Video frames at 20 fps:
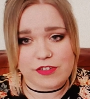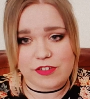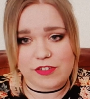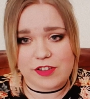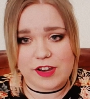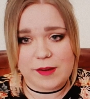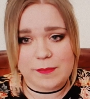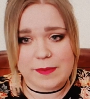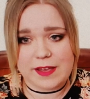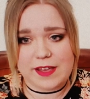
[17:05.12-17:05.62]
just
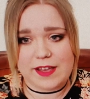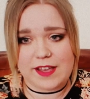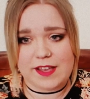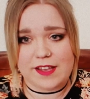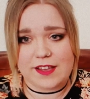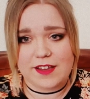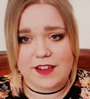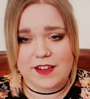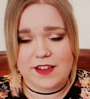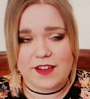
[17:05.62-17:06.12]
going to
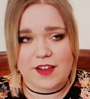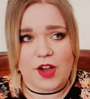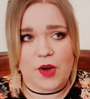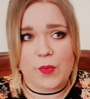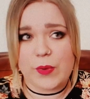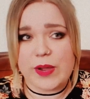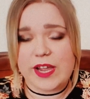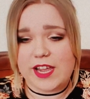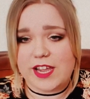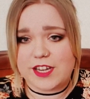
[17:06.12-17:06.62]
be a
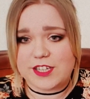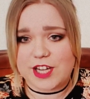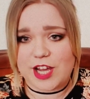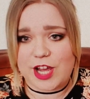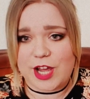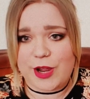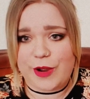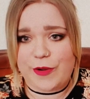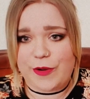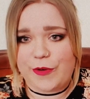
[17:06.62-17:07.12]

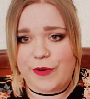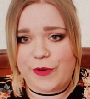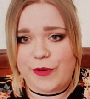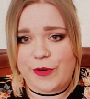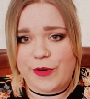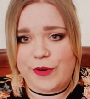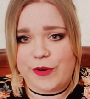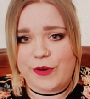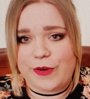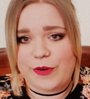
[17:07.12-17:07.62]
weirdo
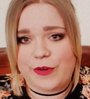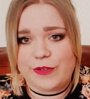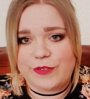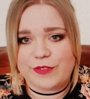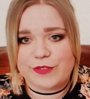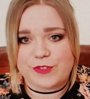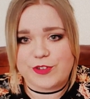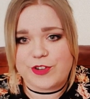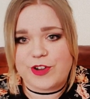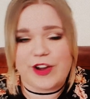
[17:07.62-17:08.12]

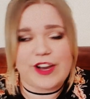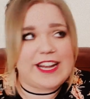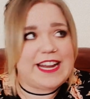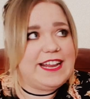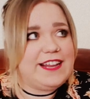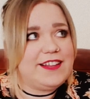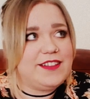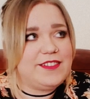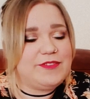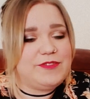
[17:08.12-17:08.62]
or trying
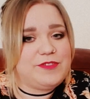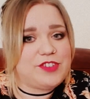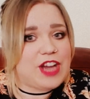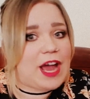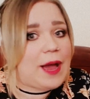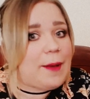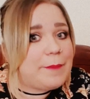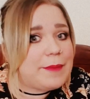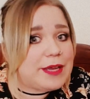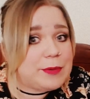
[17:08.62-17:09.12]
to
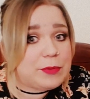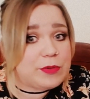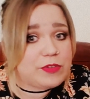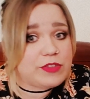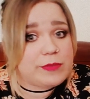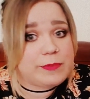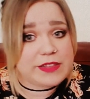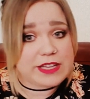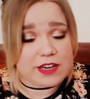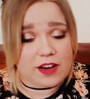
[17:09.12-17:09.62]
chat me up or
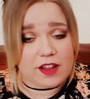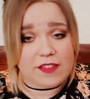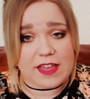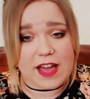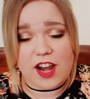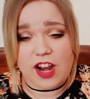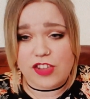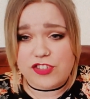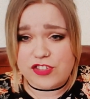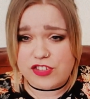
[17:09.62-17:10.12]
something like
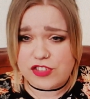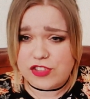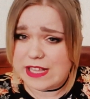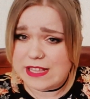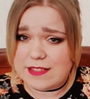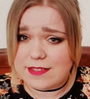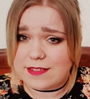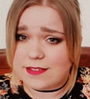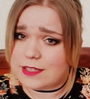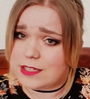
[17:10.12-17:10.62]
that, and I just
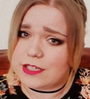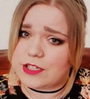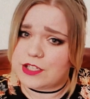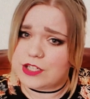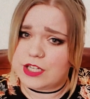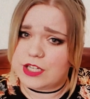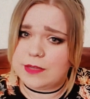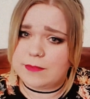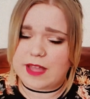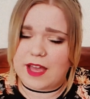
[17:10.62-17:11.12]
instantly
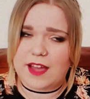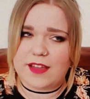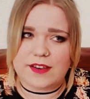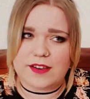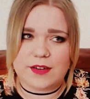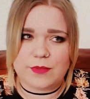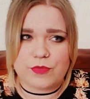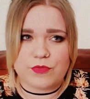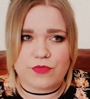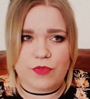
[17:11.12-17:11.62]
assumed that, and
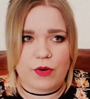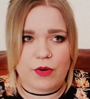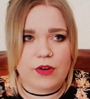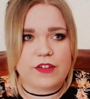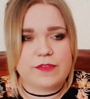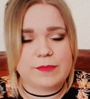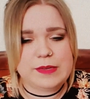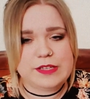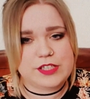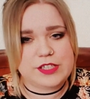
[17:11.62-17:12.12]
it was wrong
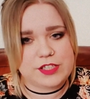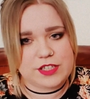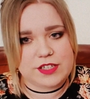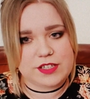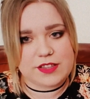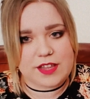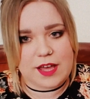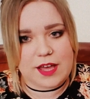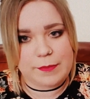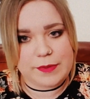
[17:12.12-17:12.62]
of me to
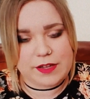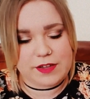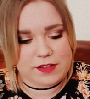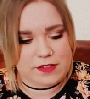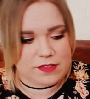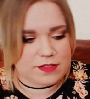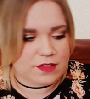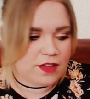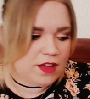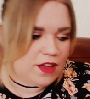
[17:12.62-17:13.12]
do that,
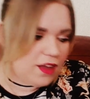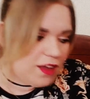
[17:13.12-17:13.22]
because